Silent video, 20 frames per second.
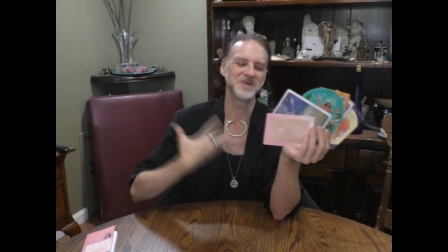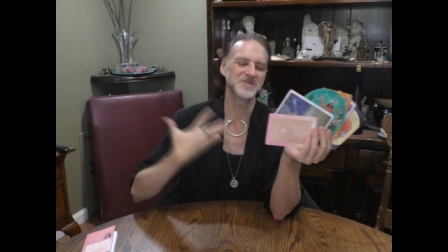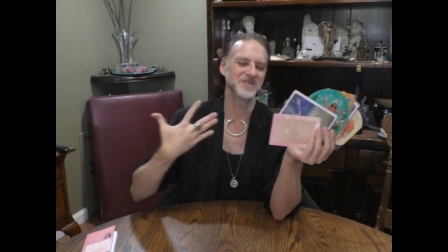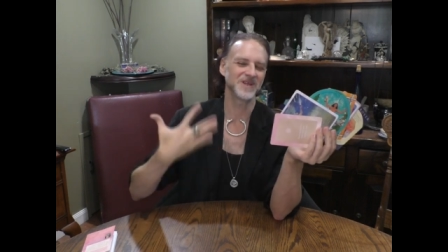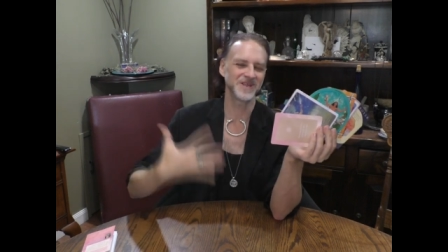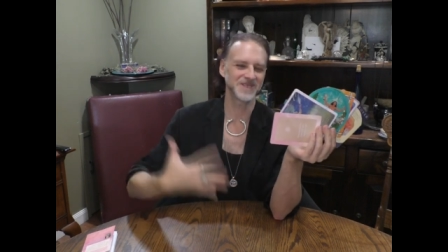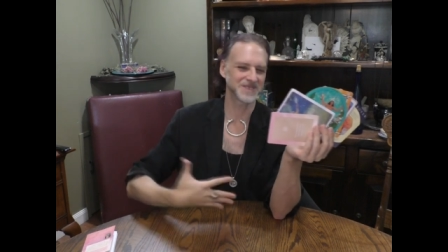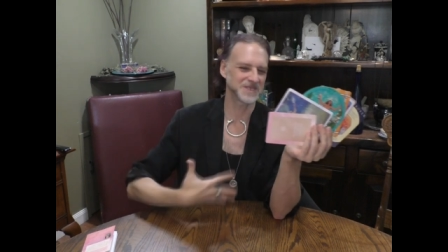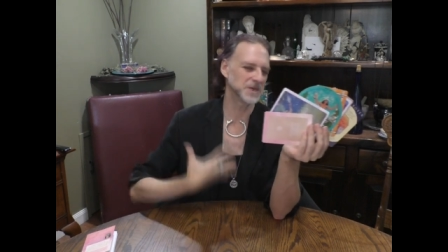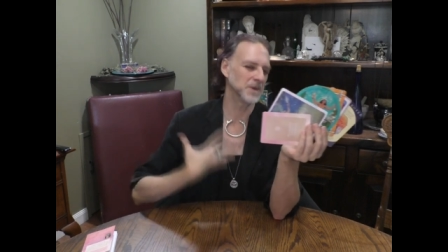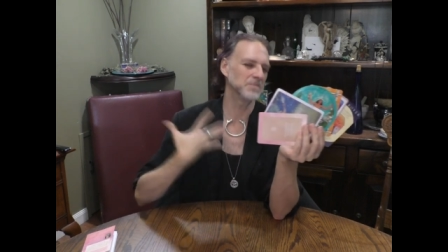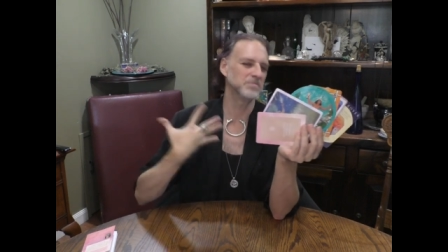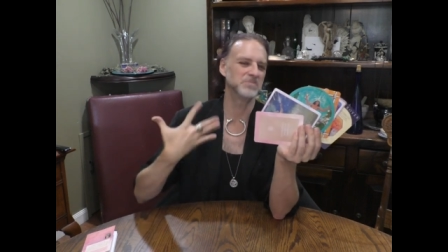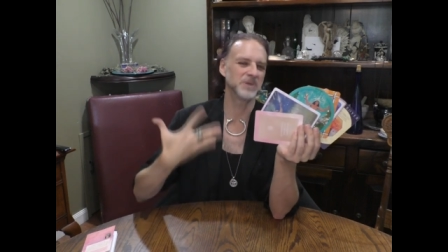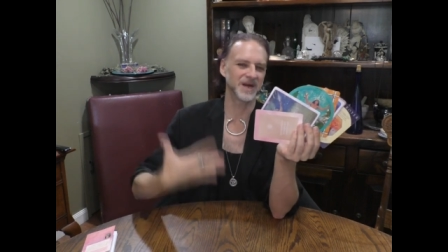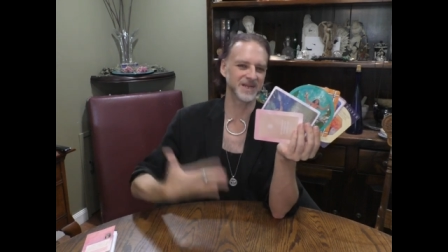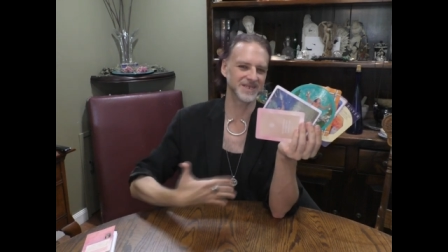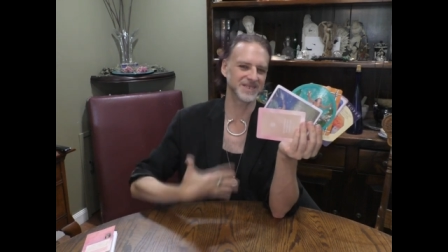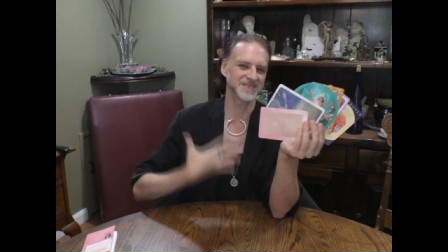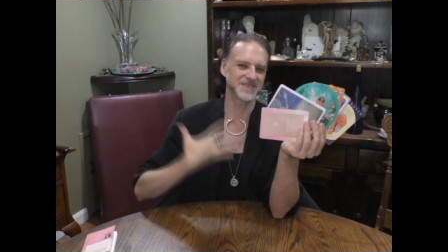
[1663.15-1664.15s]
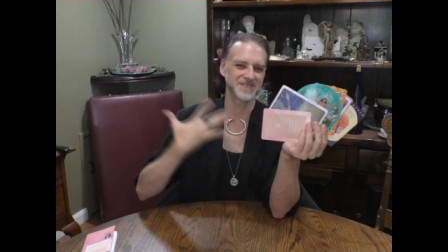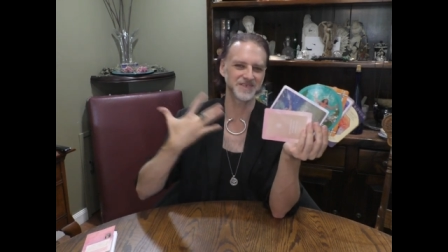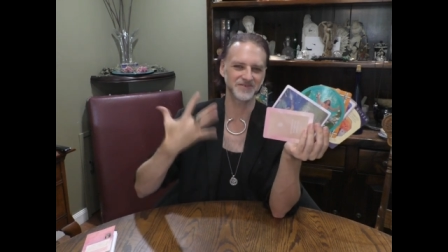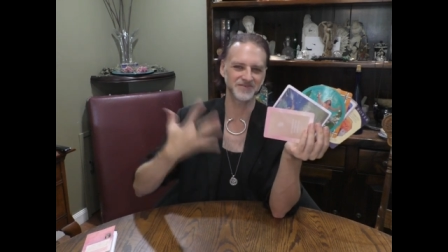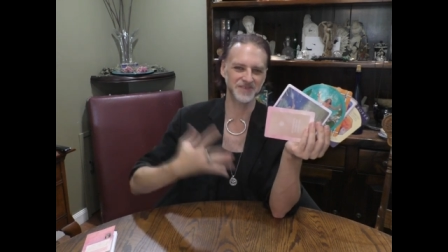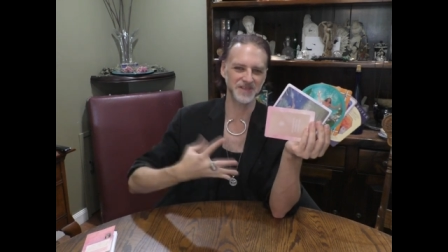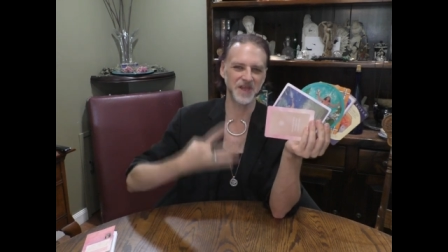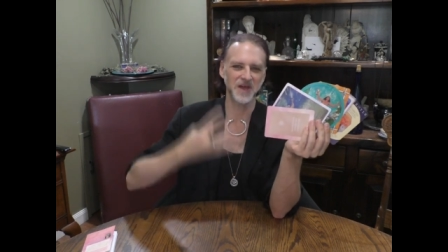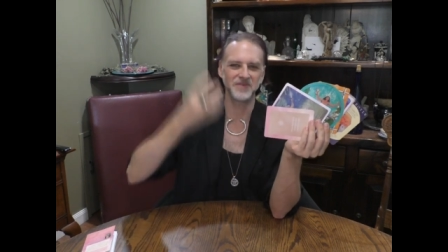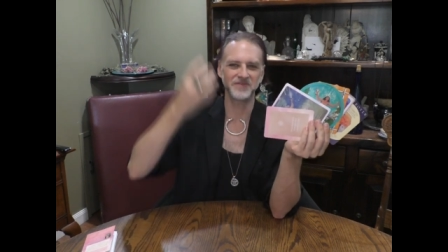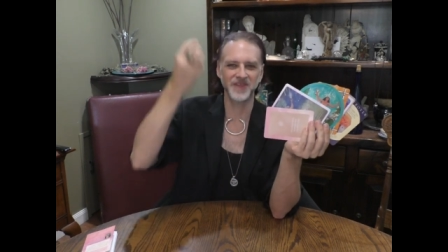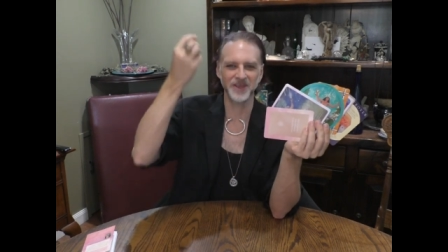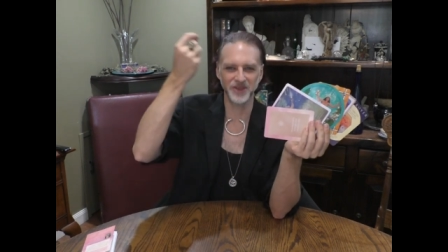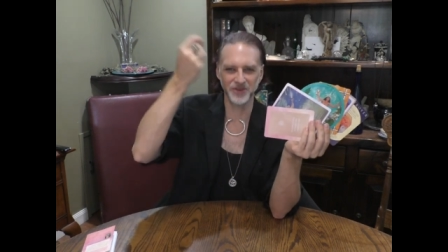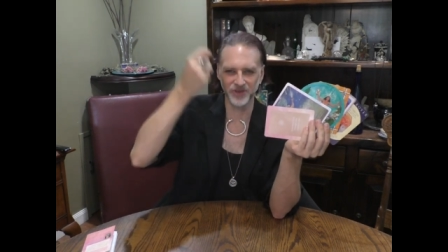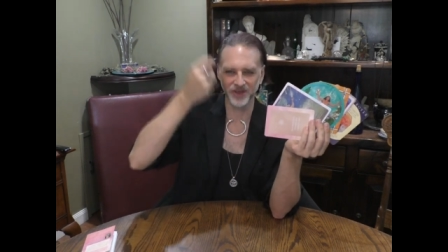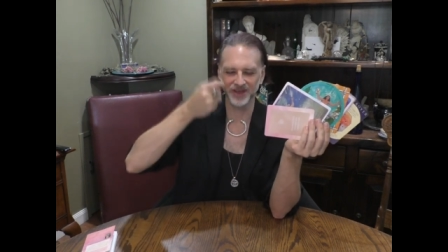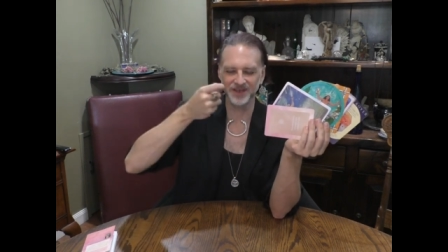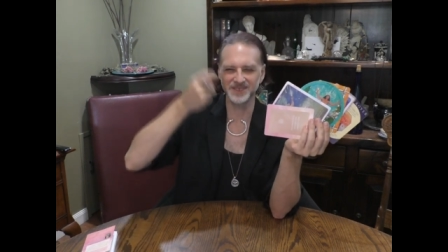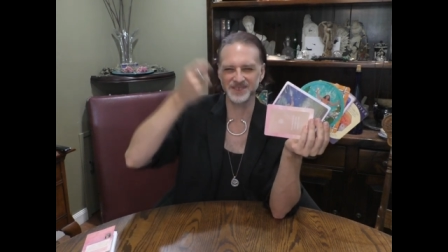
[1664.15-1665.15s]
that it's an abundance of love, that
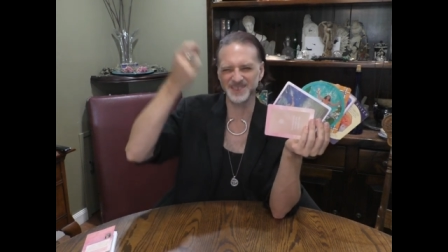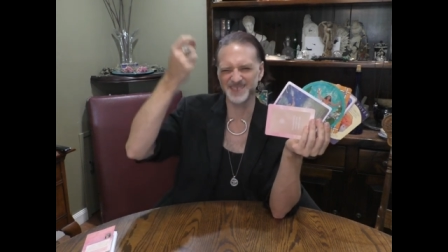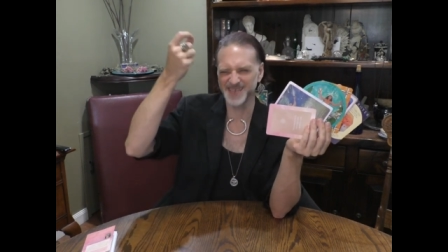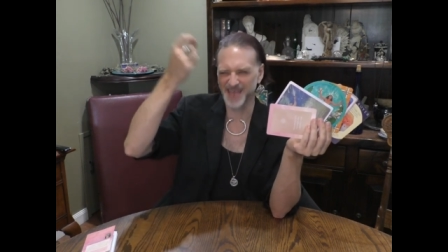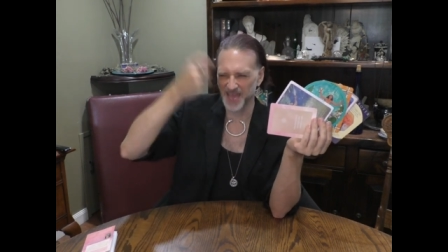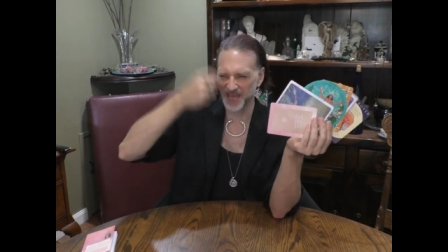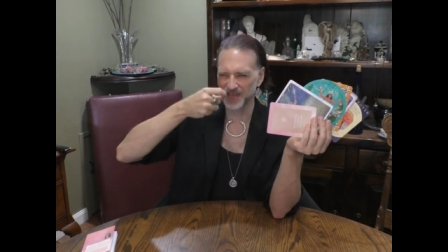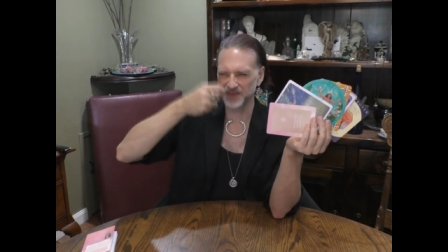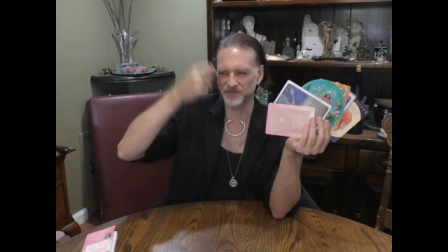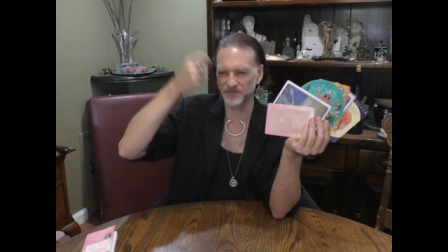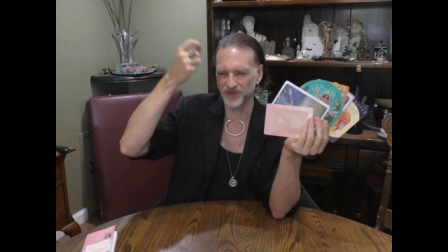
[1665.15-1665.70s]
you're going to take at